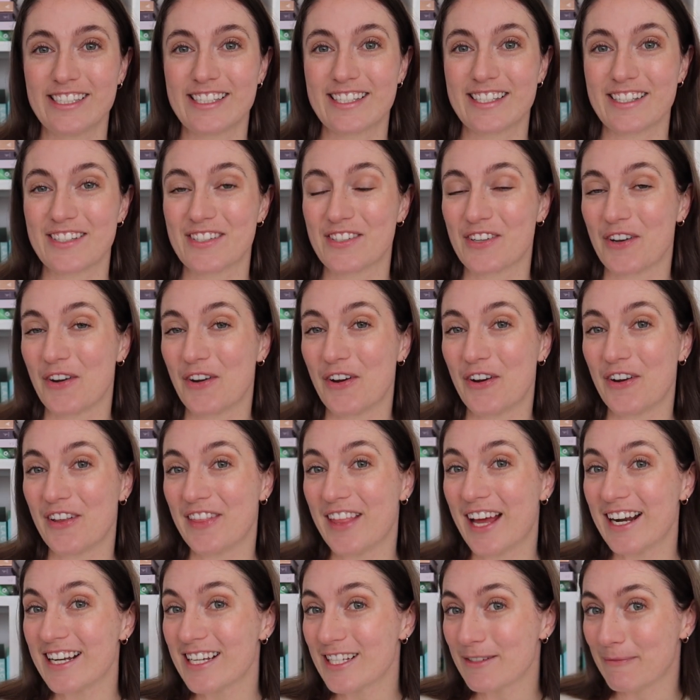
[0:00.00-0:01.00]
So
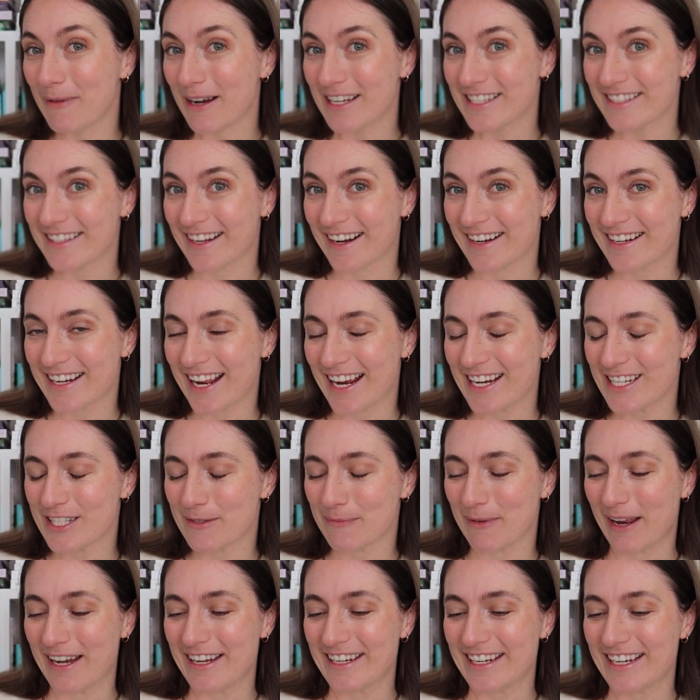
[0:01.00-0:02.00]
that is my Sunday
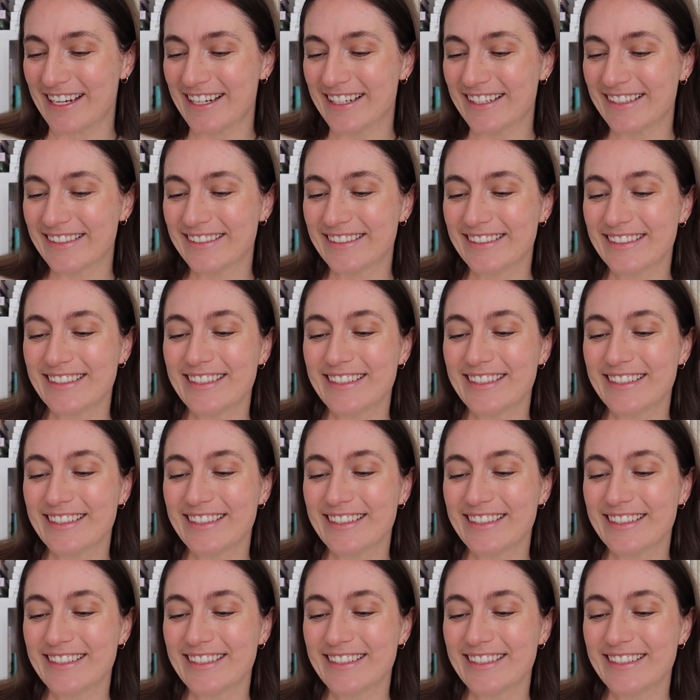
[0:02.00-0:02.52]
spending.